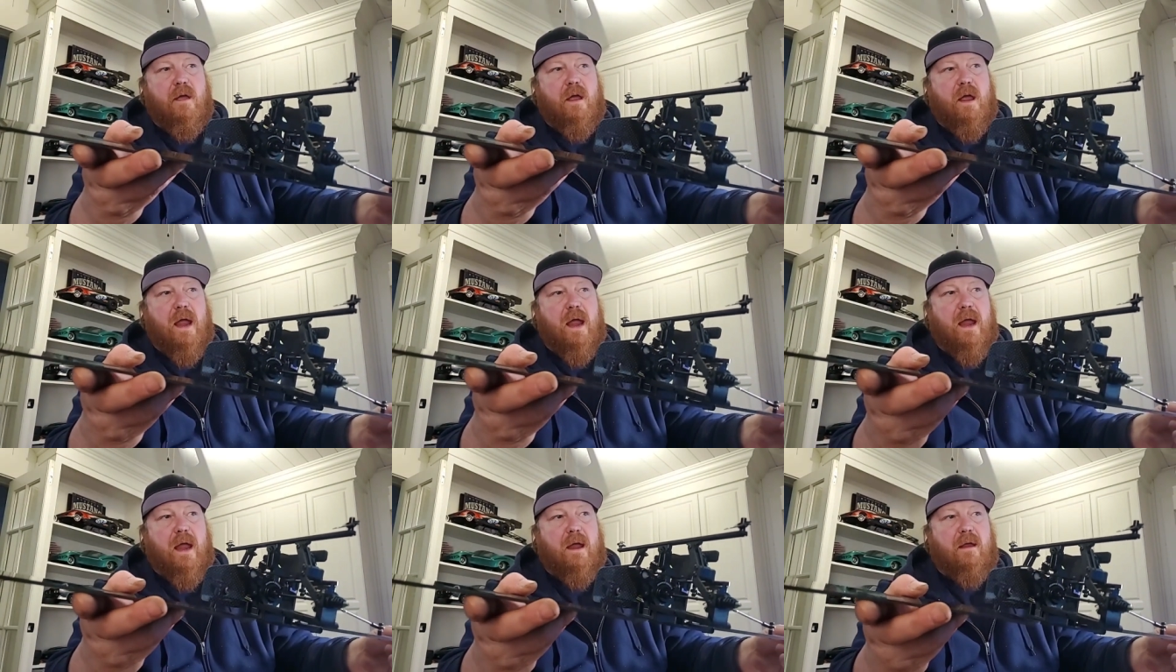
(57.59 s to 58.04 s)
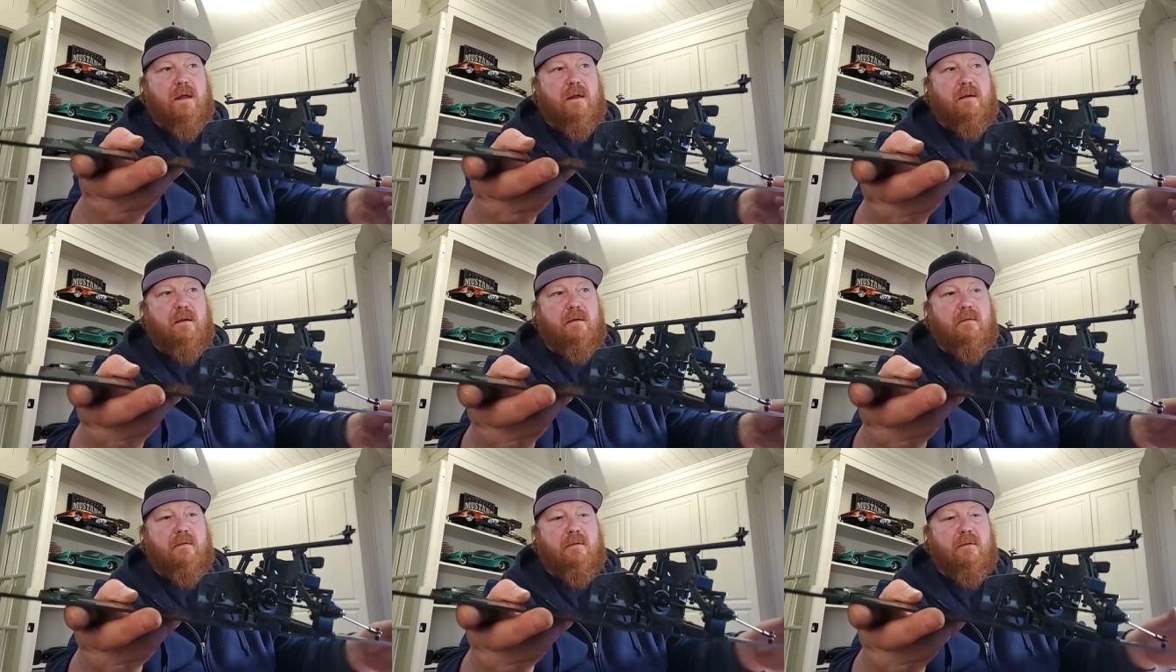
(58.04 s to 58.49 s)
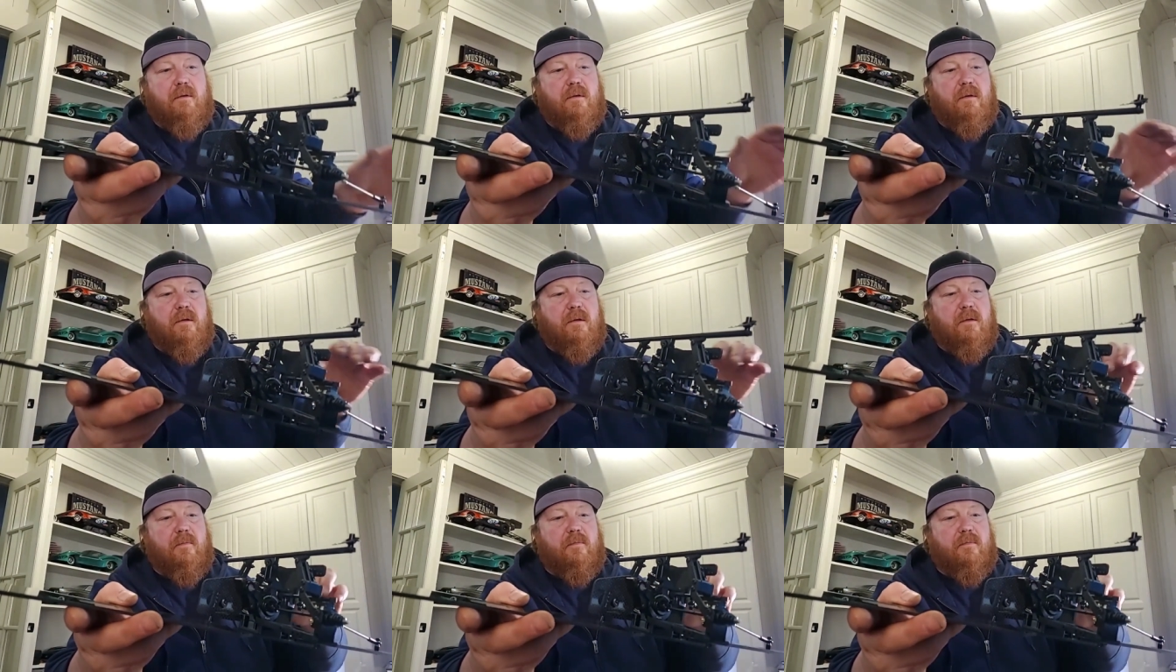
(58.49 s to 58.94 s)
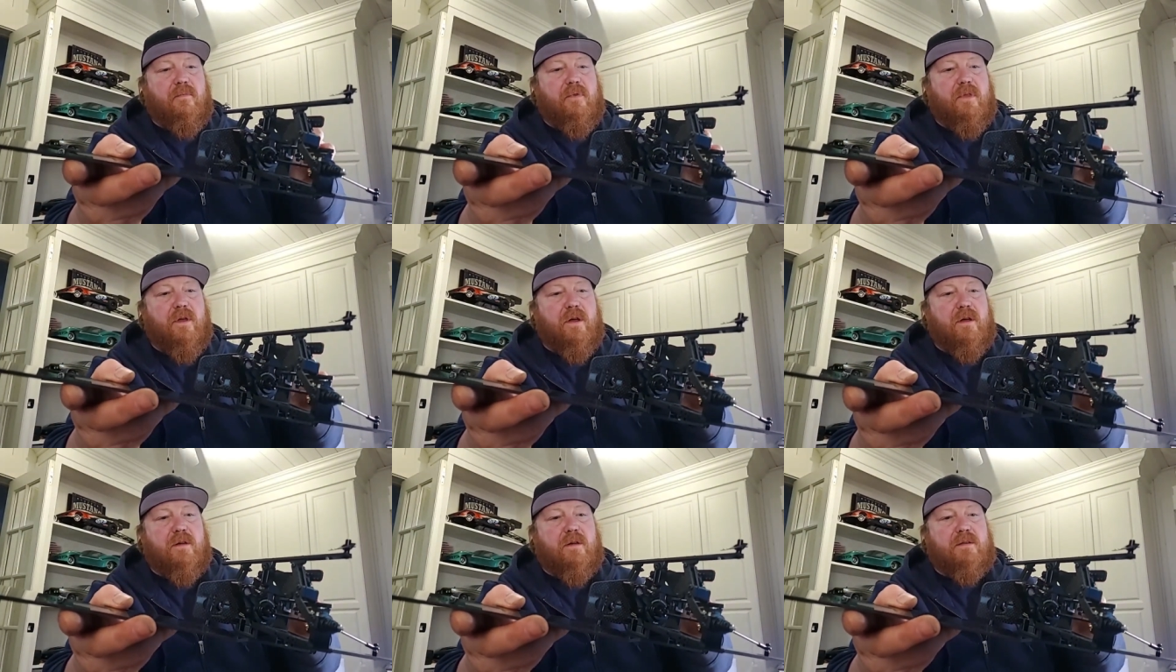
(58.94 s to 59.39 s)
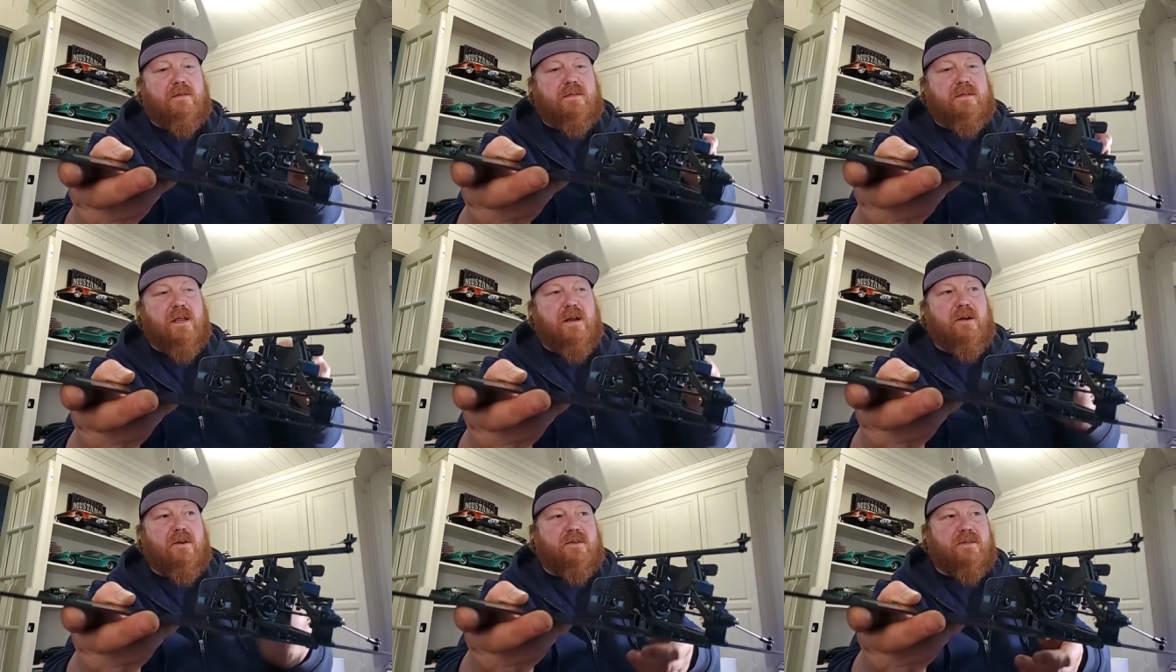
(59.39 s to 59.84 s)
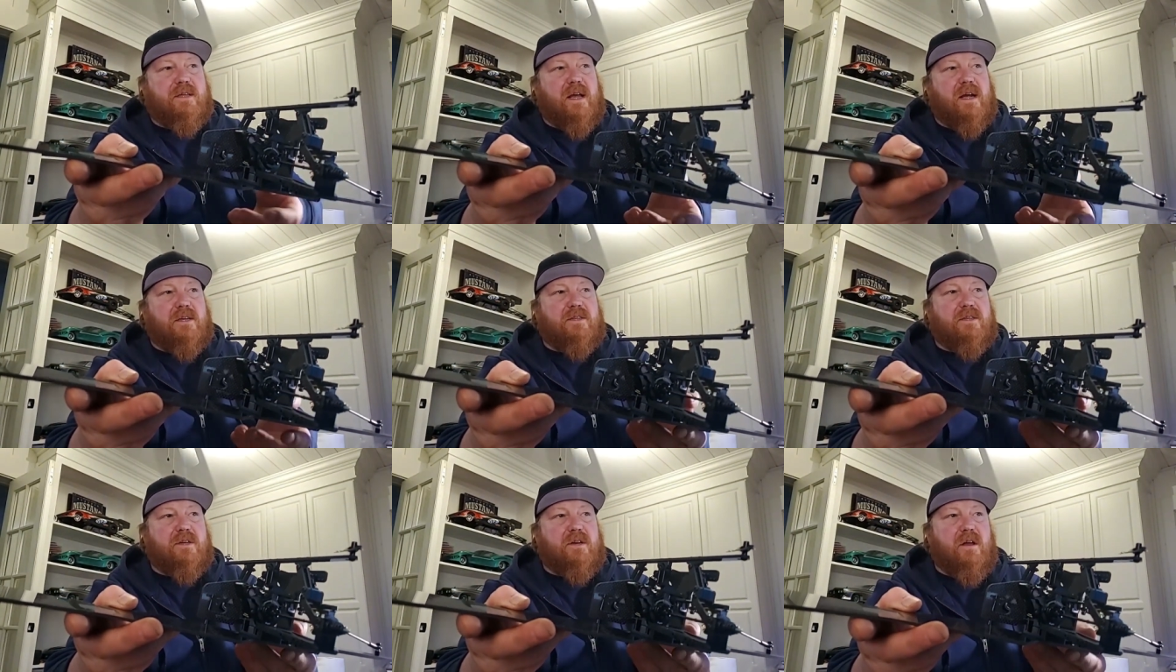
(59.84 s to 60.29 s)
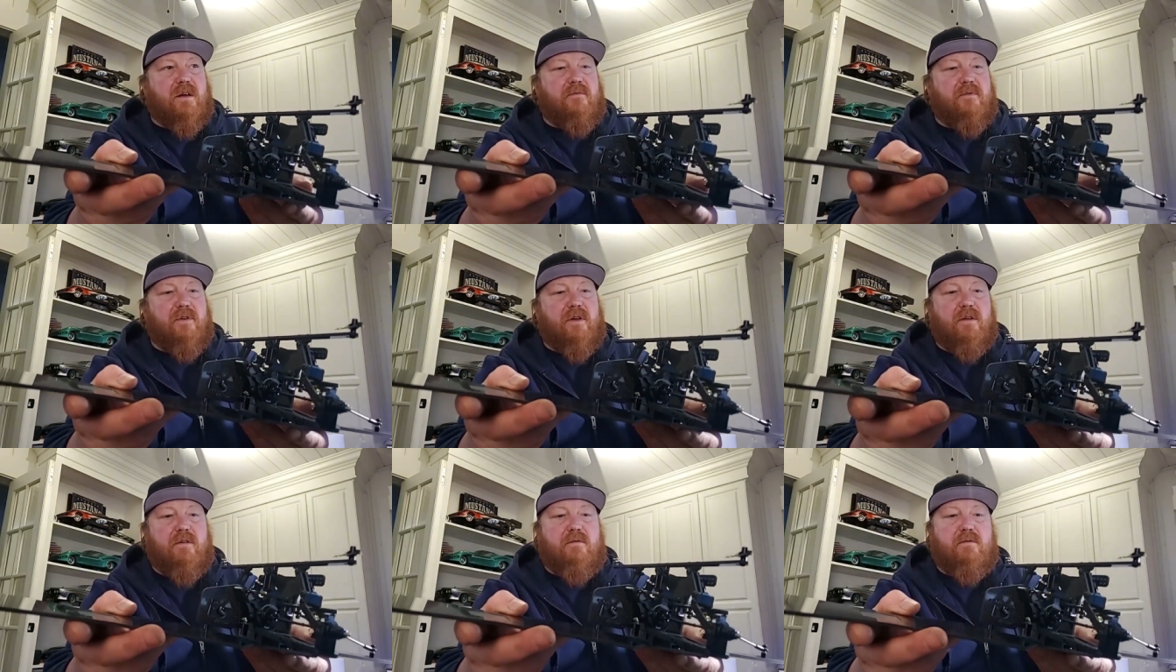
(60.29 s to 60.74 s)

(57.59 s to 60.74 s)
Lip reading: And the center section of it,